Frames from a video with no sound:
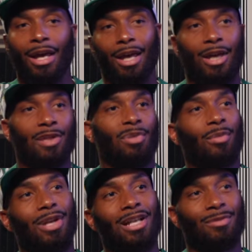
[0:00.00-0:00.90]
It's
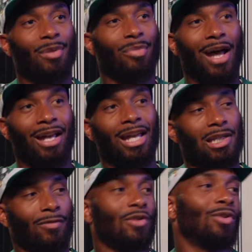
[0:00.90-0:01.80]
people that's been
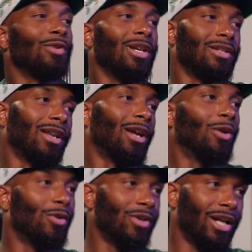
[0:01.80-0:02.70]
podcasting for two years and they
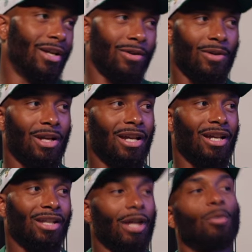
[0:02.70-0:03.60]
on now. Yeah.
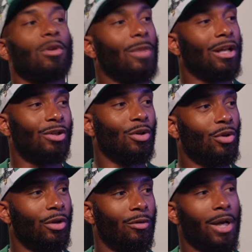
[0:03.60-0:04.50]
Like, what am I
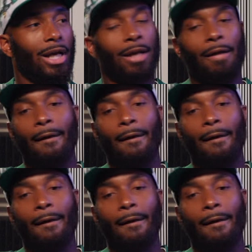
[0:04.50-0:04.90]
doing, right?